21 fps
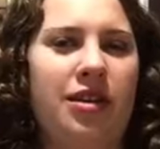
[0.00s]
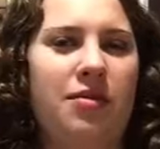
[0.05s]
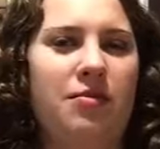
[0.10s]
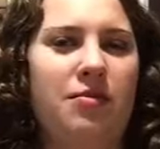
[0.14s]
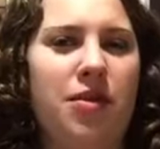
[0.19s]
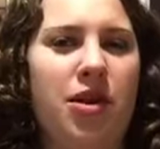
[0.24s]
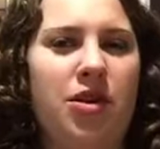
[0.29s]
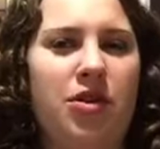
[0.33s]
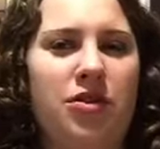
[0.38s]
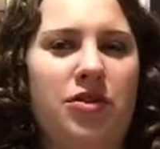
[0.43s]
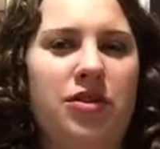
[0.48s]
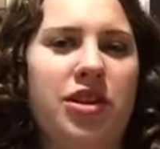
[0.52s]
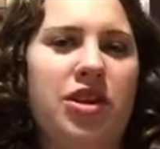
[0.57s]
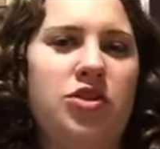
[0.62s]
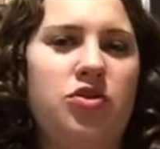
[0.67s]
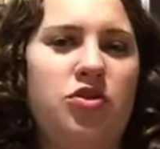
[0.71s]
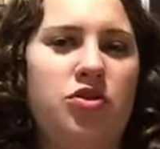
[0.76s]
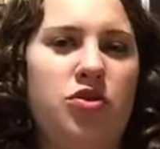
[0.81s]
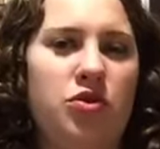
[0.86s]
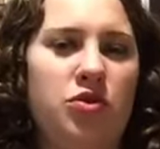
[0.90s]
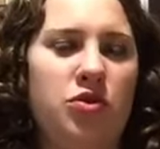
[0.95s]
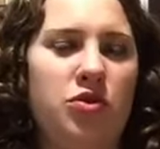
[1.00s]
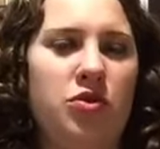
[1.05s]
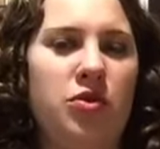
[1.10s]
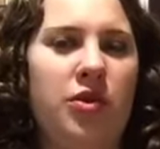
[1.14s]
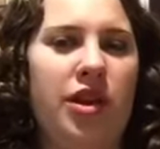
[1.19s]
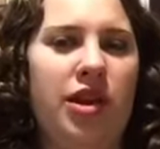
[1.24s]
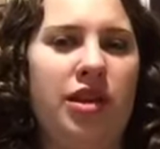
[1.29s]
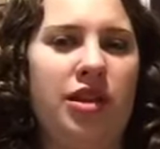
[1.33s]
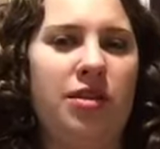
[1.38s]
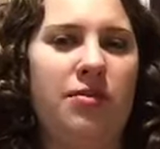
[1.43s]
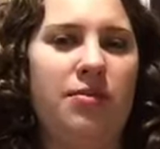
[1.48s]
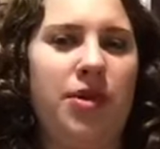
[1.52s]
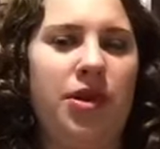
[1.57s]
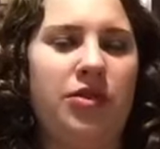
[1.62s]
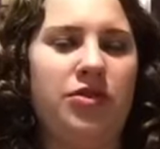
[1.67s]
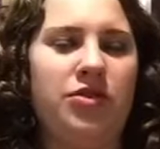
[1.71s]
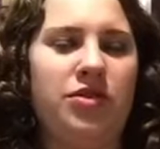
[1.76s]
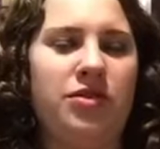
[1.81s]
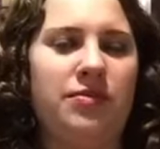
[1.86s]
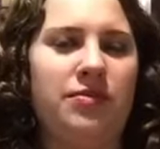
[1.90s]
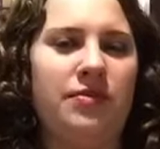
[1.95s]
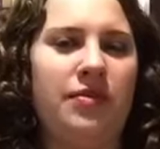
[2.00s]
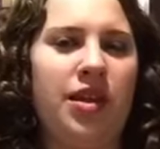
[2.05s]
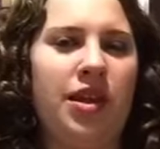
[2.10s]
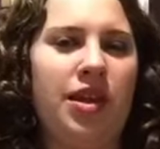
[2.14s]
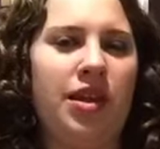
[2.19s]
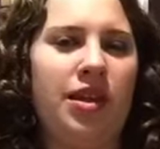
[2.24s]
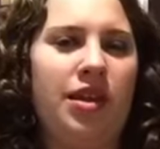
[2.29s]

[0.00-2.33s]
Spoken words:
a modern-day zoo in the Belgian